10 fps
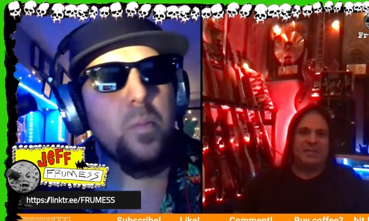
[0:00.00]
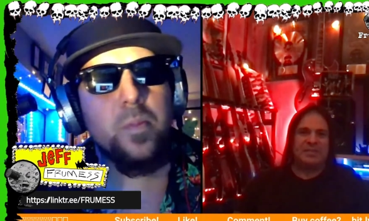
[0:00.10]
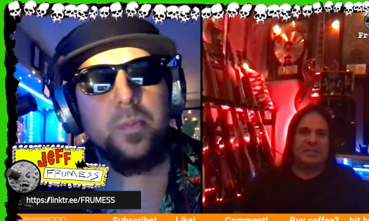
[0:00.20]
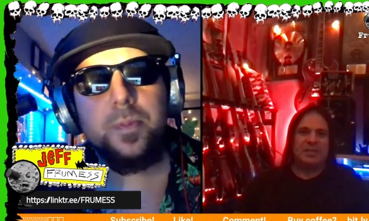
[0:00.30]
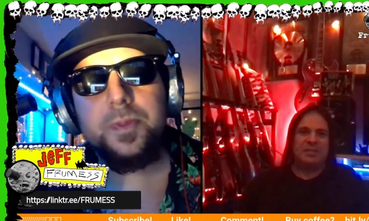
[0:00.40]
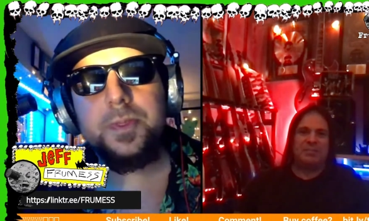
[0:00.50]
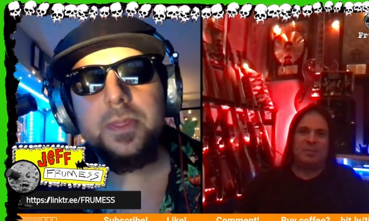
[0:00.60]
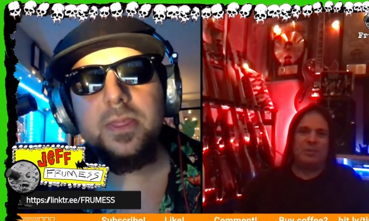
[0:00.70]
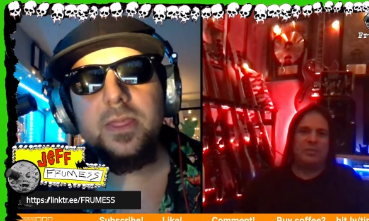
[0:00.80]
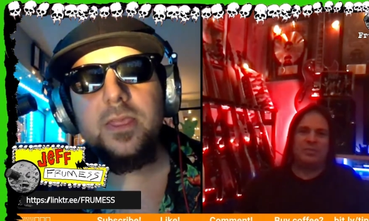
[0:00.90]
Speaker 1: song.
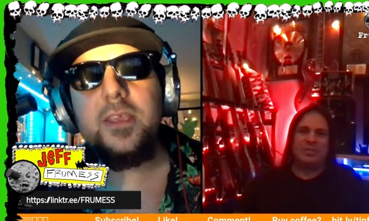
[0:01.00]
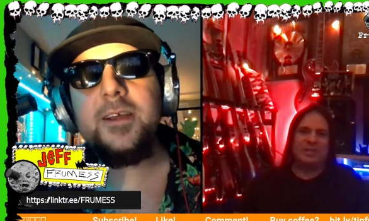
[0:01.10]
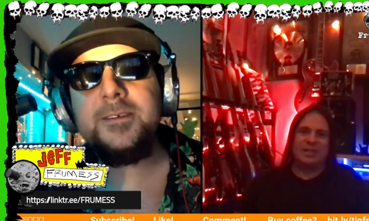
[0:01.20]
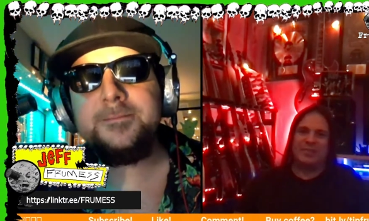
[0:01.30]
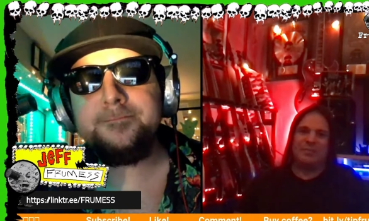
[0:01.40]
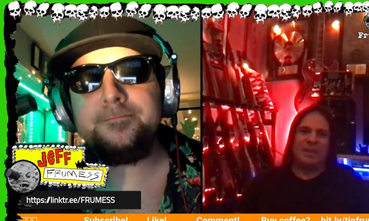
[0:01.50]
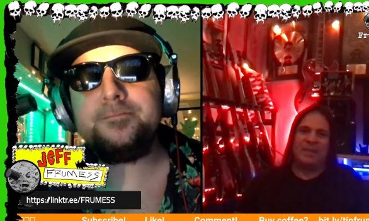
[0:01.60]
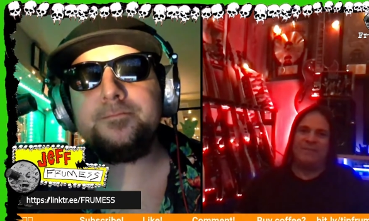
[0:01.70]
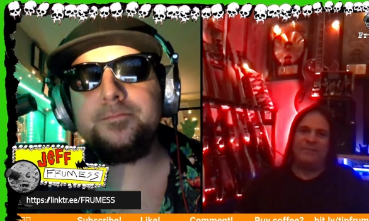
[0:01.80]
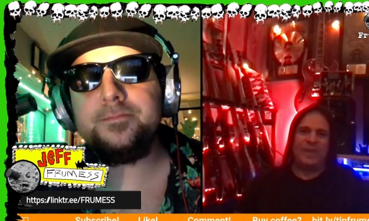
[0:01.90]
Bullet was like my
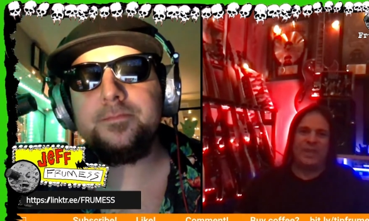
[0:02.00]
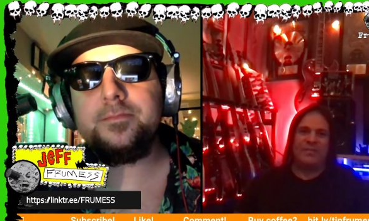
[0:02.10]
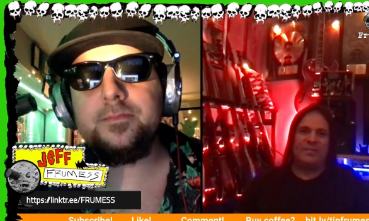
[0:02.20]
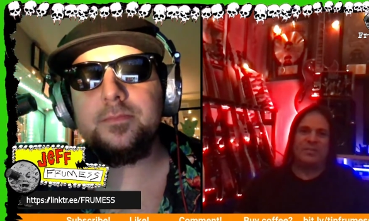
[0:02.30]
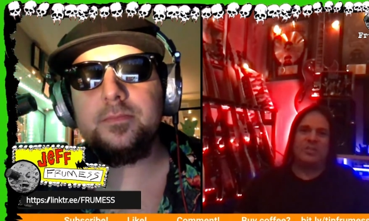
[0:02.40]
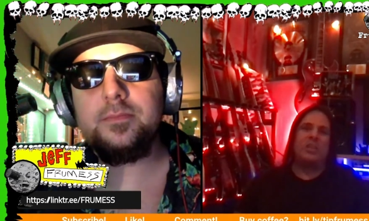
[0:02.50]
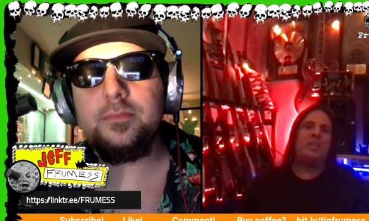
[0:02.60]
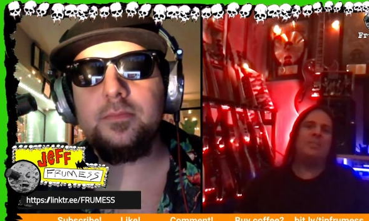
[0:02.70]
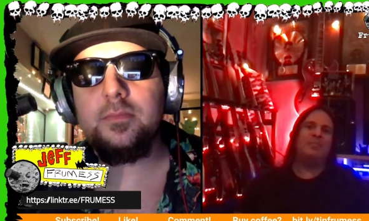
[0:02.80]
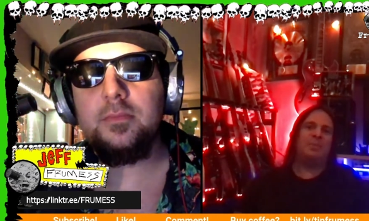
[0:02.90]
favorite. She and
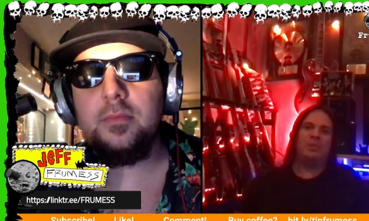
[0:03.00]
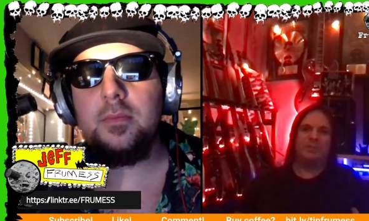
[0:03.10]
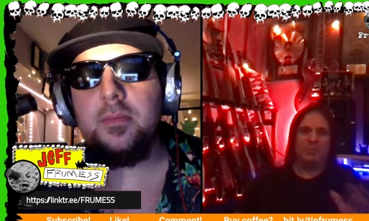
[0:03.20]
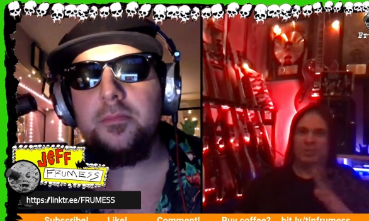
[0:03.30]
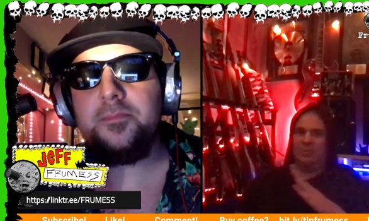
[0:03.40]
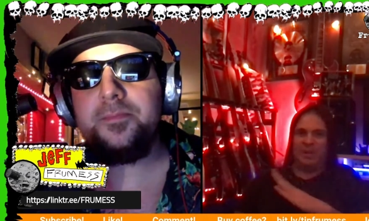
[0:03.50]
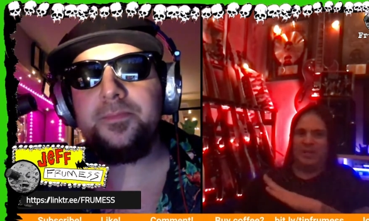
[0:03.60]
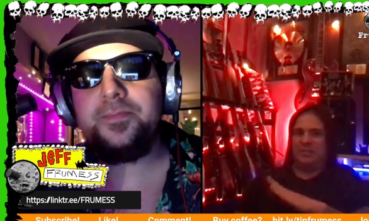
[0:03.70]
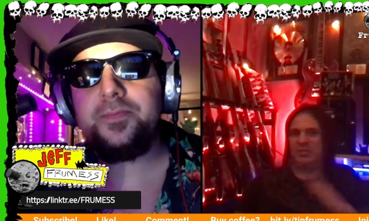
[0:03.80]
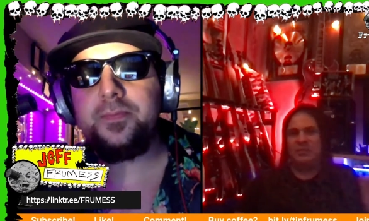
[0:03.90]
Bullet were my
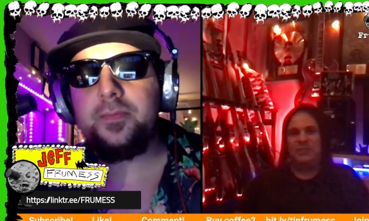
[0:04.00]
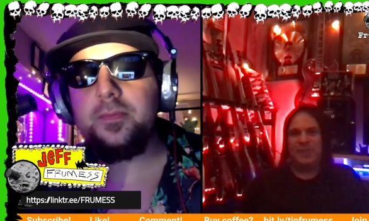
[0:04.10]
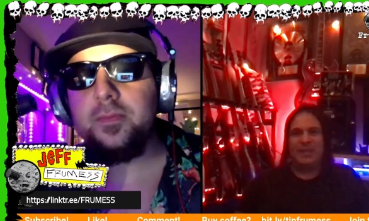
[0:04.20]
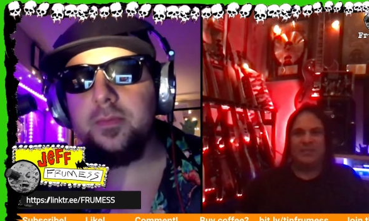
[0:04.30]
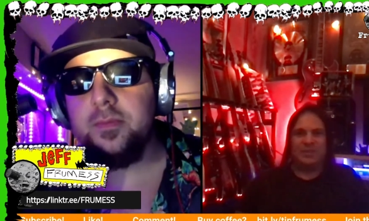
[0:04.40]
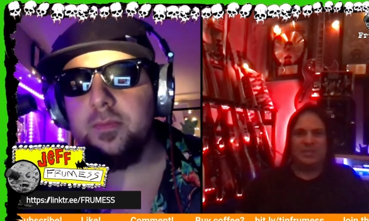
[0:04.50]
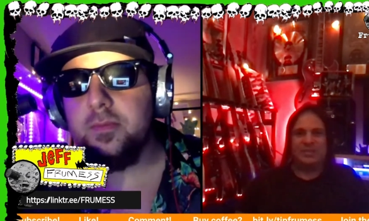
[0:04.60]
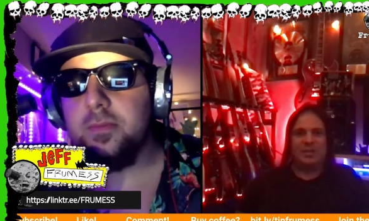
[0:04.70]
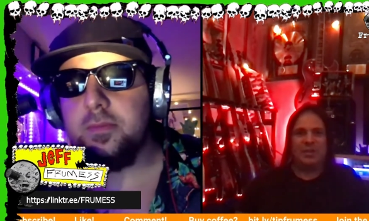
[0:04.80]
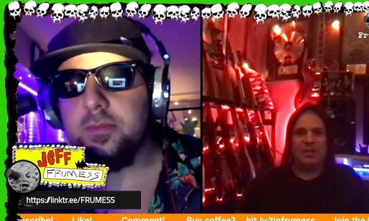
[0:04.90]
two favorite
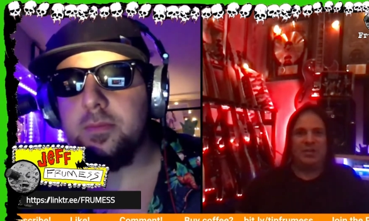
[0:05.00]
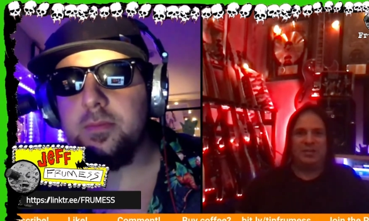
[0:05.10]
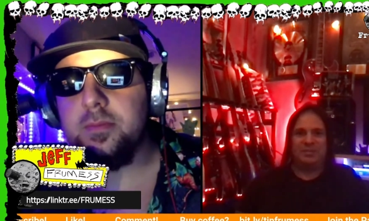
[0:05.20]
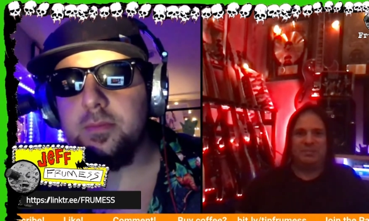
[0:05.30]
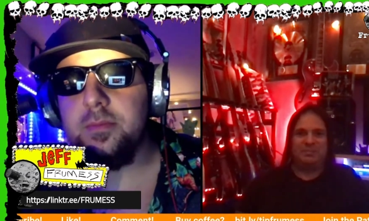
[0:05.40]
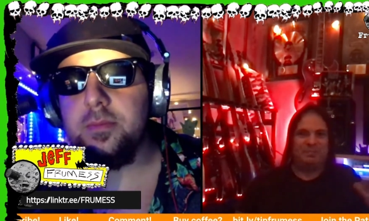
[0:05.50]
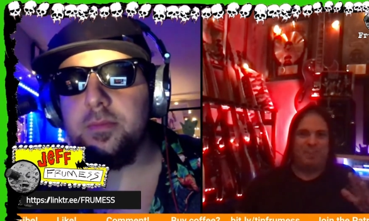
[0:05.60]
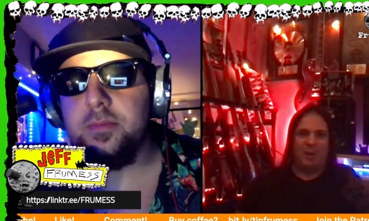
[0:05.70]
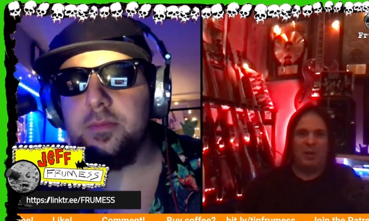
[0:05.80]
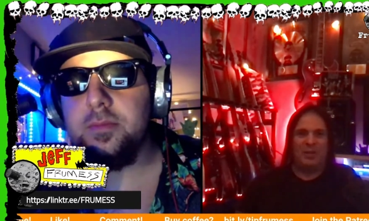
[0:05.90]
songs,
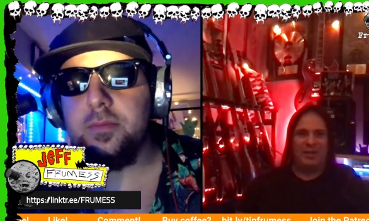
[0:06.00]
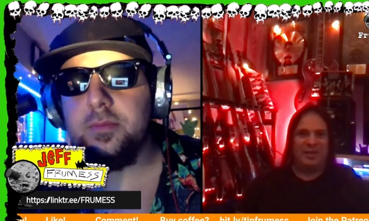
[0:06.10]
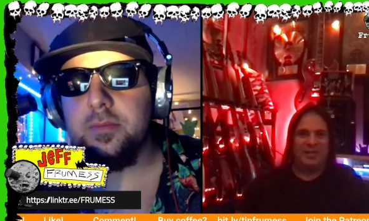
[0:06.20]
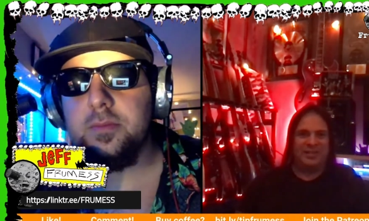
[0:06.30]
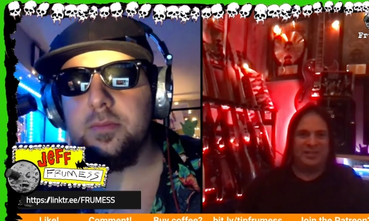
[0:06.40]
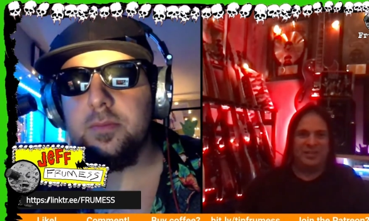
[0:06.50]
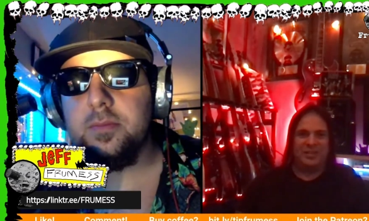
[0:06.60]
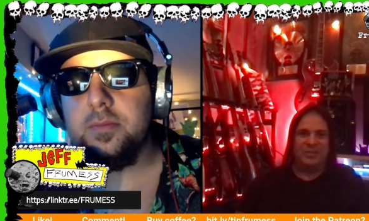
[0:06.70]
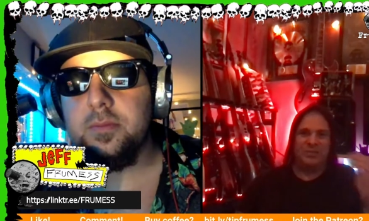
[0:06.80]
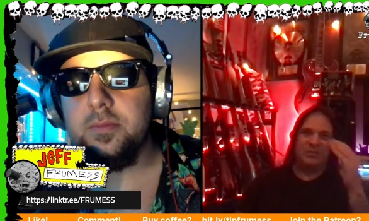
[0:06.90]
bar none. You know,
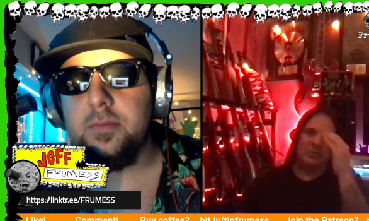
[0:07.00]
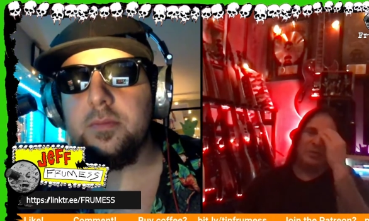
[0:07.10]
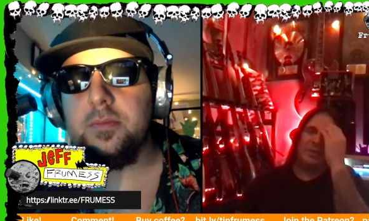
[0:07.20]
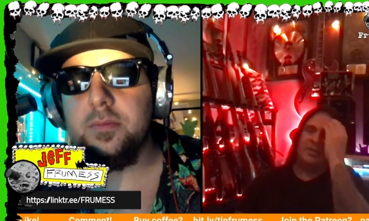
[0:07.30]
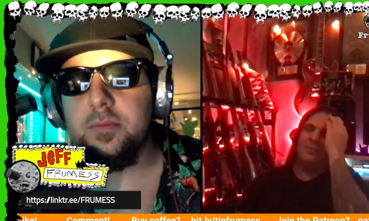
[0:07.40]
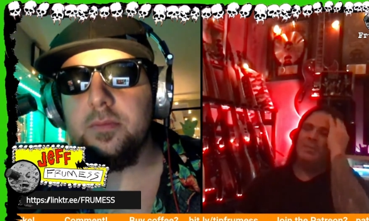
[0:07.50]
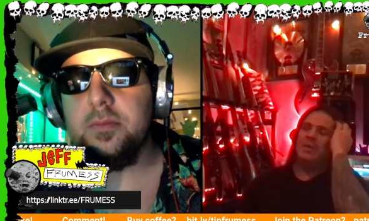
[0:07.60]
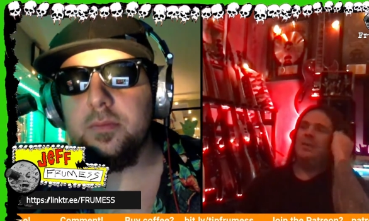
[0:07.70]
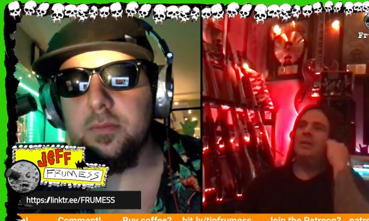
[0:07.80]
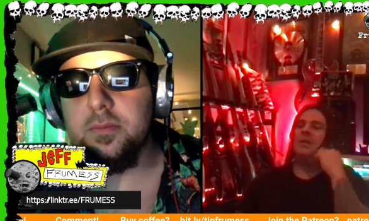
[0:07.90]
growing up,
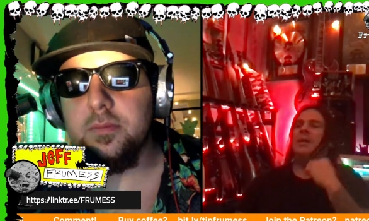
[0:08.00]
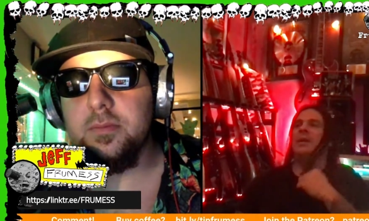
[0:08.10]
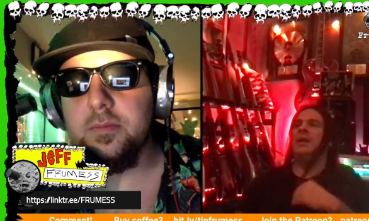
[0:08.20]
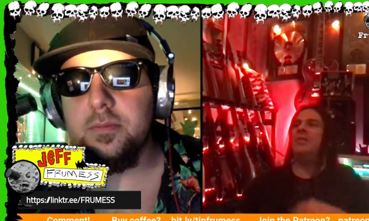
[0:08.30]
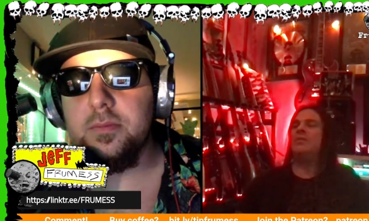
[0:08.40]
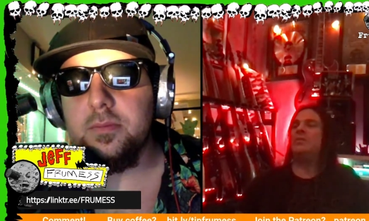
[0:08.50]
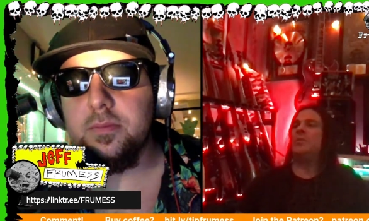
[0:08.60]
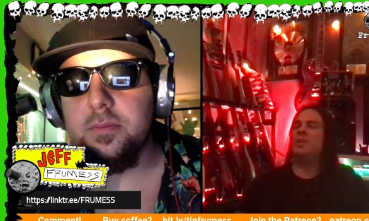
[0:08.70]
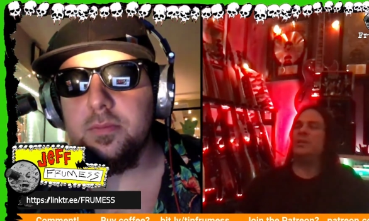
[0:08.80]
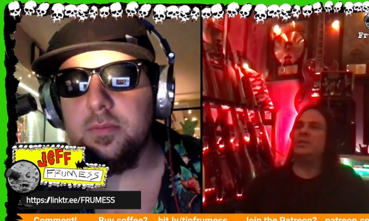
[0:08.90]
mm-hmm. and I always wanted
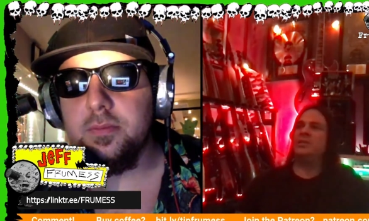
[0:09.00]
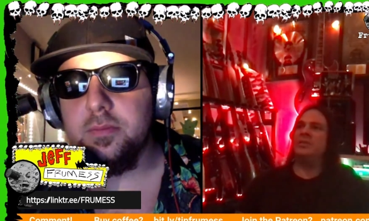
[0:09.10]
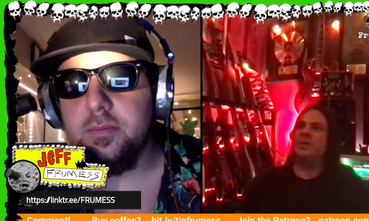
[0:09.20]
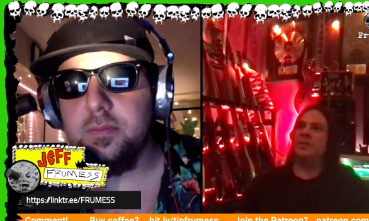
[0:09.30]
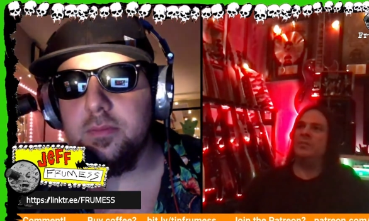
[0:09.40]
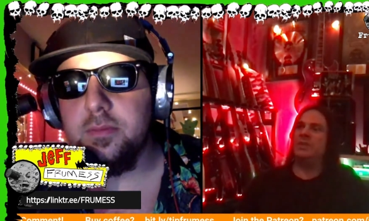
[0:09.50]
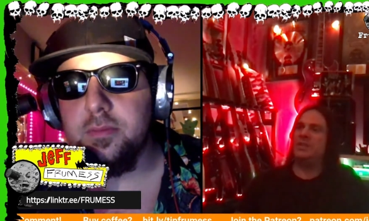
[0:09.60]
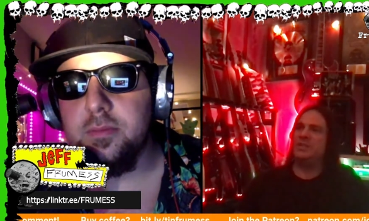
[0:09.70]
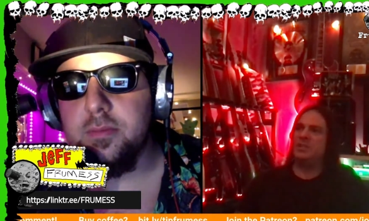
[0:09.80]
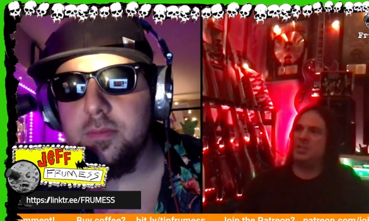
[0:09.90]
to do them. We did
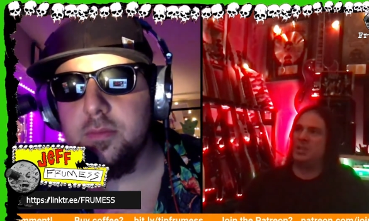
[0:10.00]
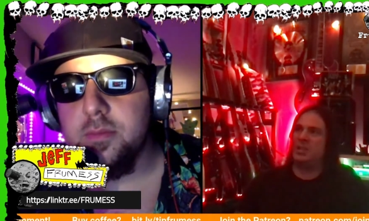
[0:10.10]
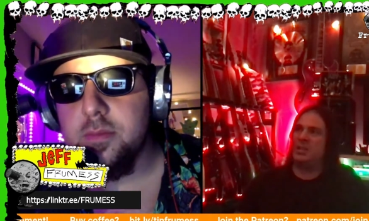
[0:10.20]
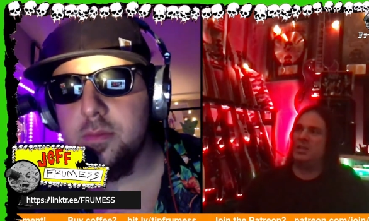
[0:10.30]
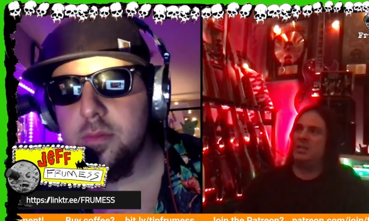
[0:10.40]
she,